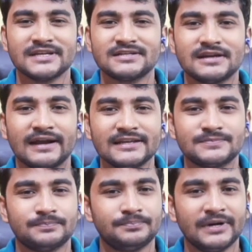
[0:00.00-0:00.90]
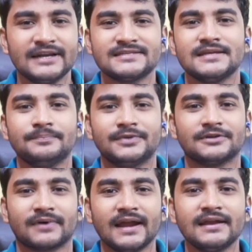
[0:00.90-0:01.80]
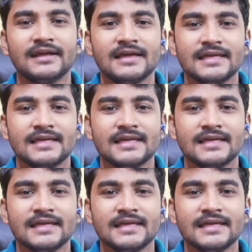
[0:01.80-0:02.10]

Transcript: it is pretty simple, right?